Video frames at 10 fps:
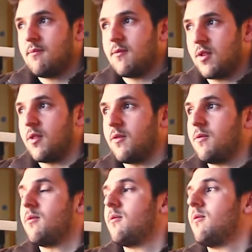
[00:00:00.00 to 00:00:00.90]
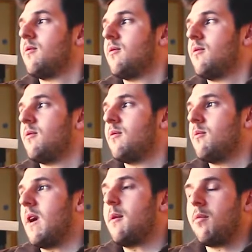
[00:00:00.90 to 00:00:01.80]
sort of
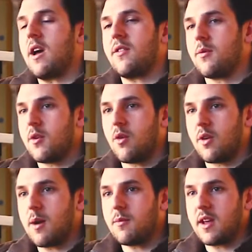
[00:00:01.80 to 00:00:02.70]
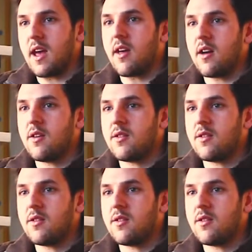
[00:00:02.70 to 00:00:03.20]
main place where it all come together.